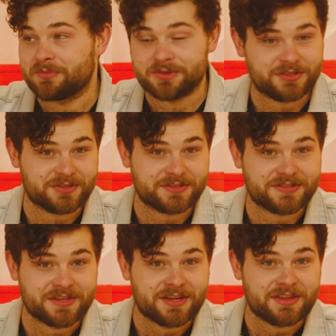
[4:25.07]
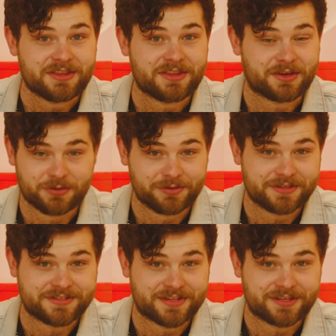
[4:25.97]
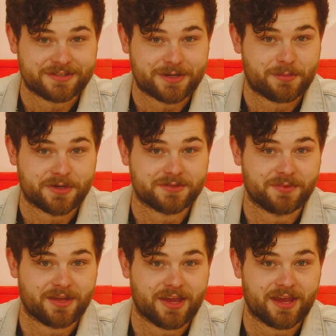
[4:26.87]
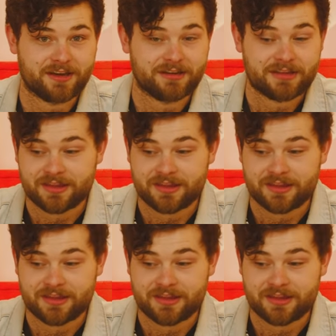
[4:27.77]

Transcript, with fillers: produce the coolest things that I possibly can